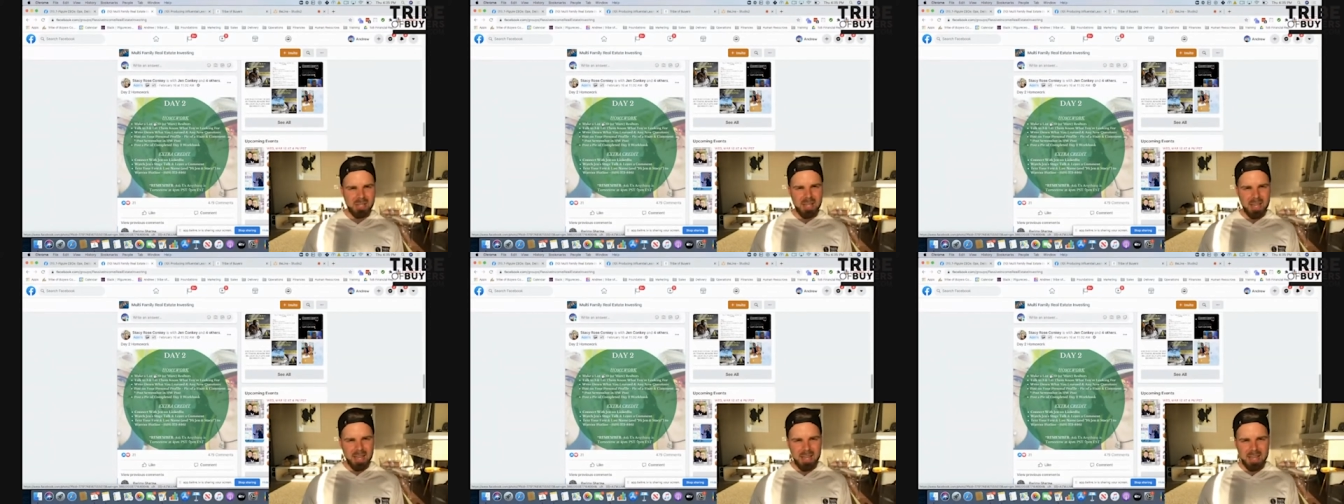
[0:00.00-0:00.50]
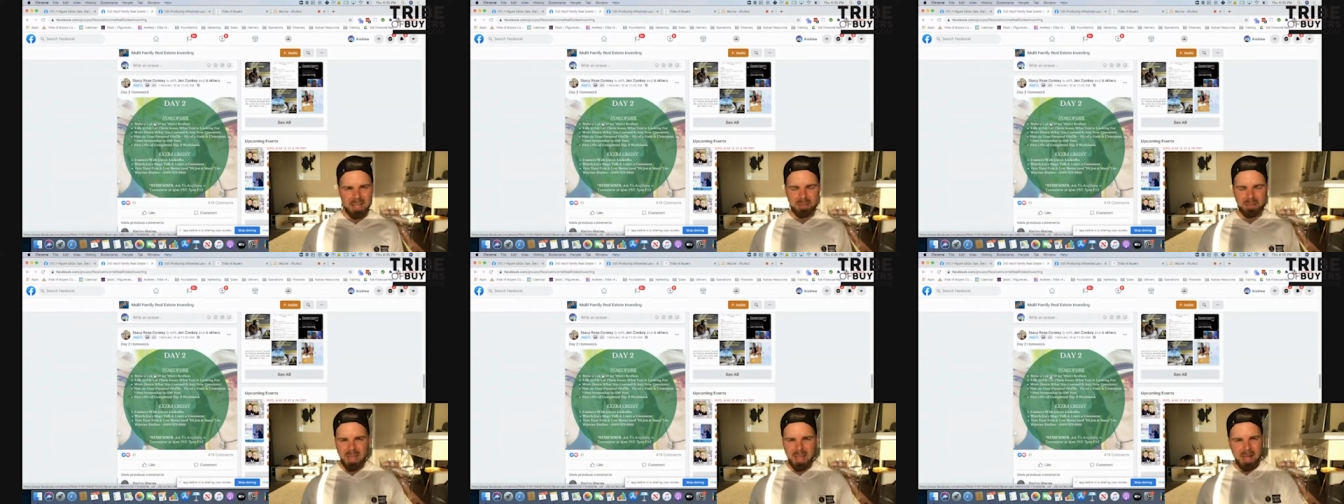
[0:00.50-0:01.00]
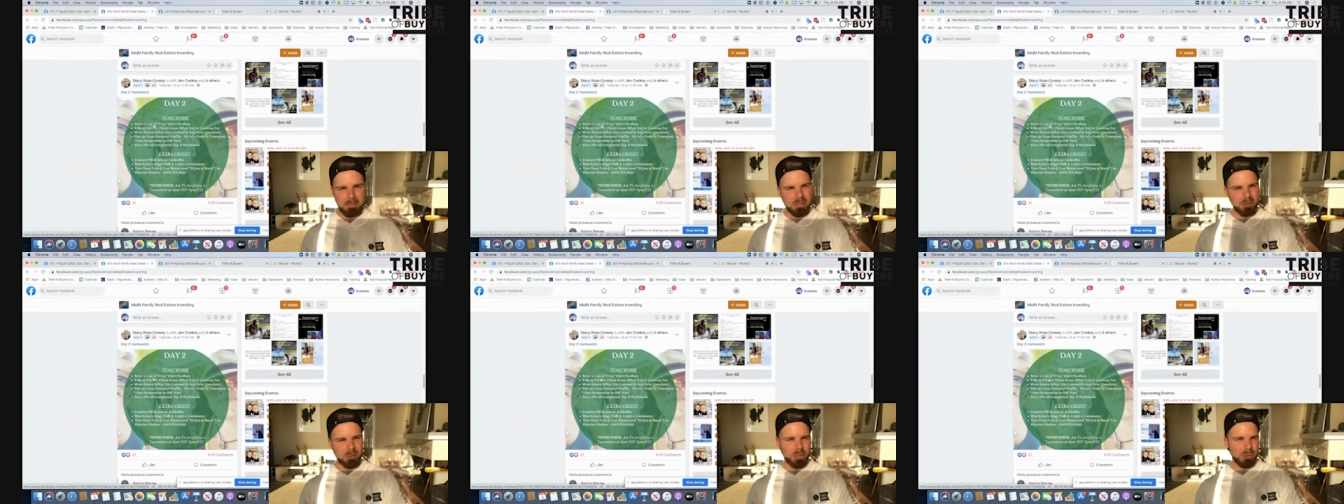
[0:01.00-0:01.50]
and they
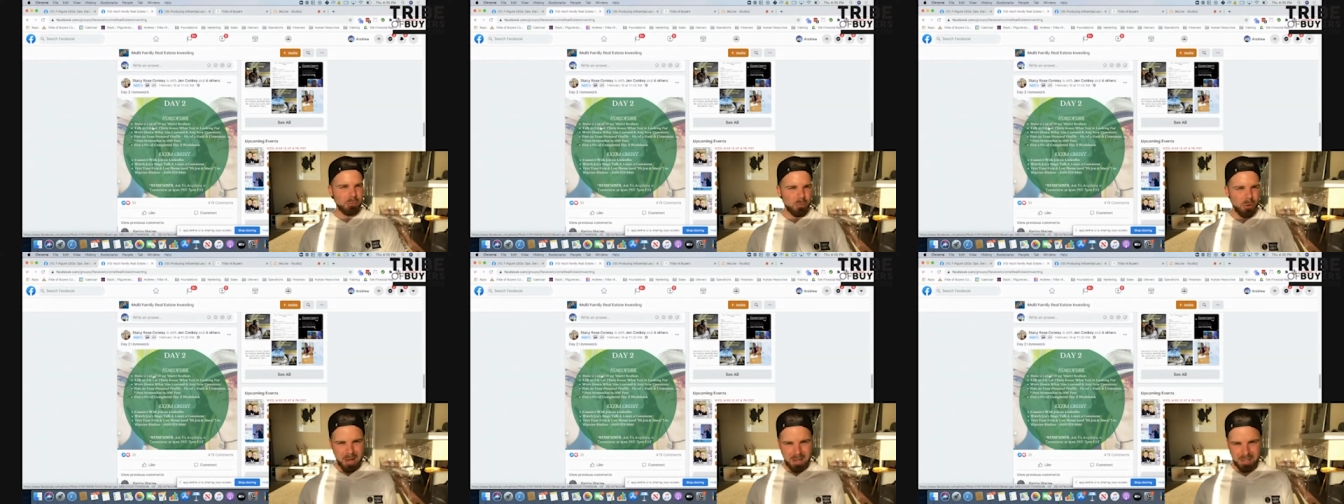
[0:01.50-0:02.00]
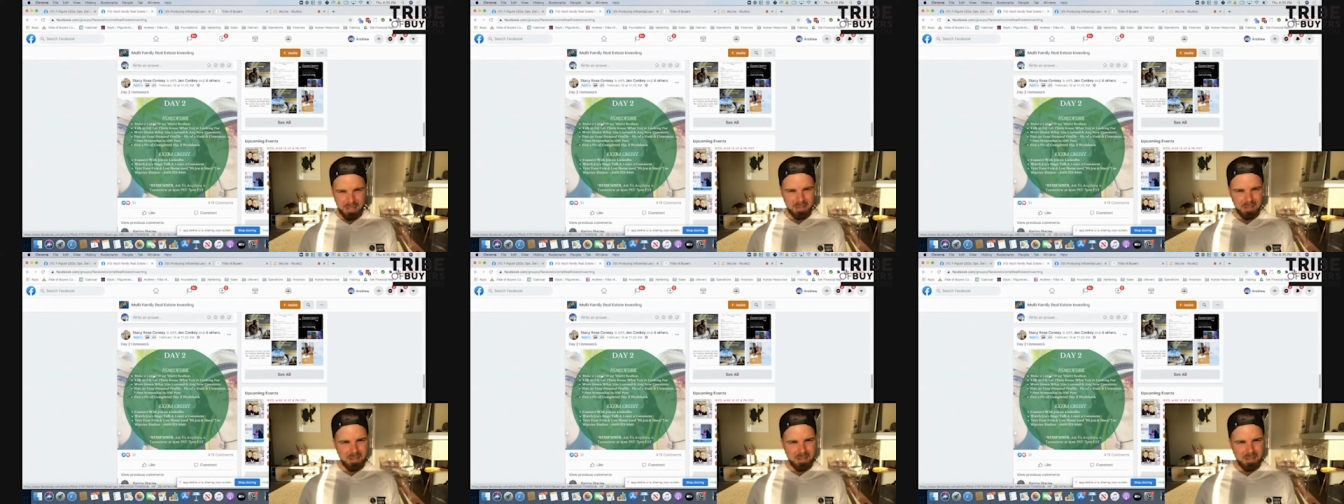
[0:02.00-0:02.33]
absolutely rock it.